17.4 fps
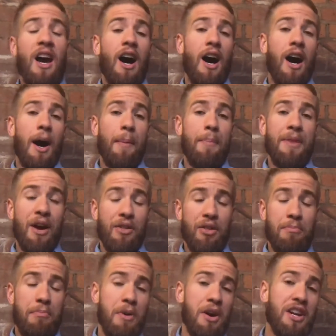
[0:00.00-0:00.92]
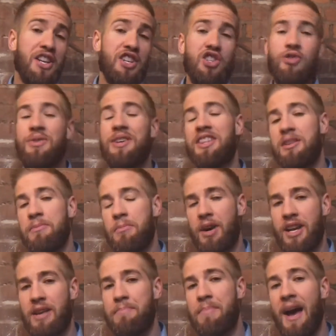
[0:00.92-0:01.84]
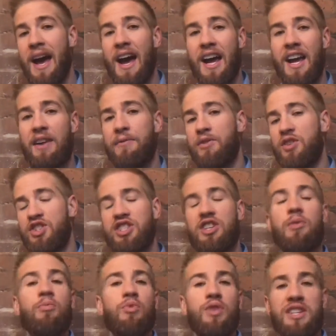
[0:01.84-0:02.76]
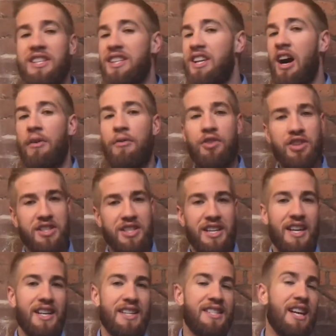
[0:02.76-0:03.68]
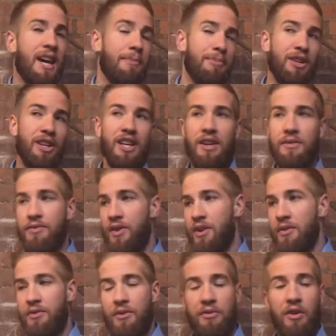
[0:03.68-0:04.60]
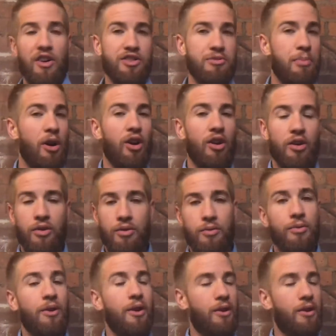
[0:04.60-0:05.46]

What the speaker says: Now the money, do you get the money back if for some reason the offer doesn't get accepted, if it falls apart,